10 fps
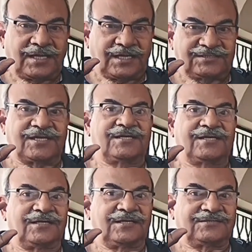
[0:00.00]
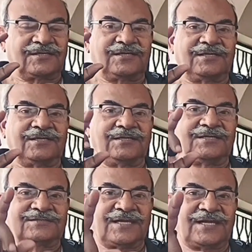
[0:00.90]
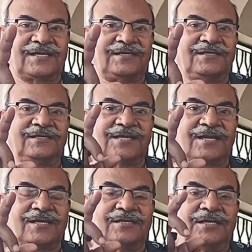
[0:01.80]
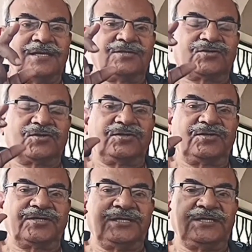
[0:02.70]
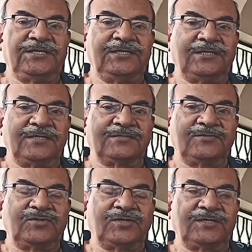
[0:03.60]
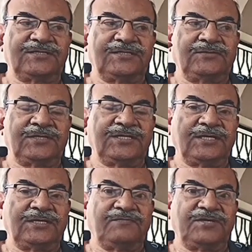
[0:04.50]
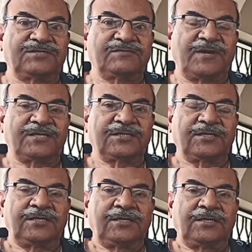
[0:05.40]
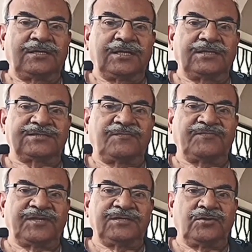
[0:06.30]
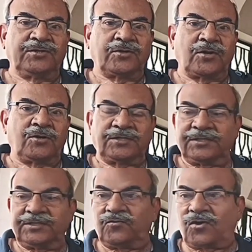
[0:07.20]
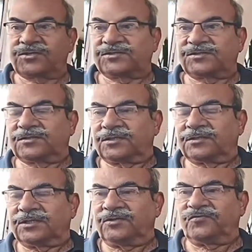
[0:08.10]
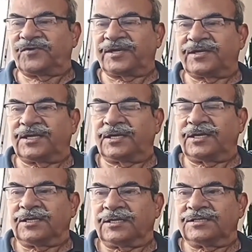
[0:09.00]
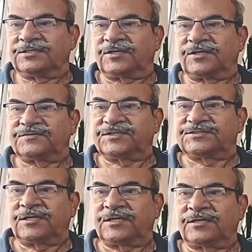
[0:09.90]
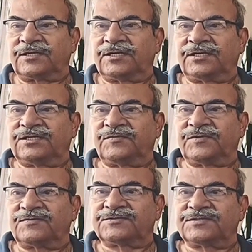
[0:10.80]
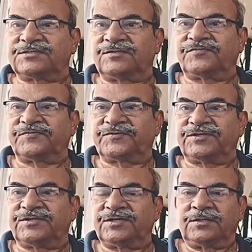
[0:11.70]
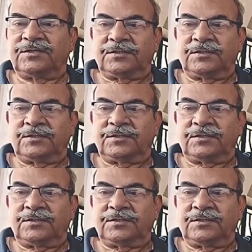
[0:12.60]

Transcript: That's right. Exactly. So your keen ears, you can hear the mismatch. That something is going wrong. Then you watch, then you find that instead of 1600, it is become 1650.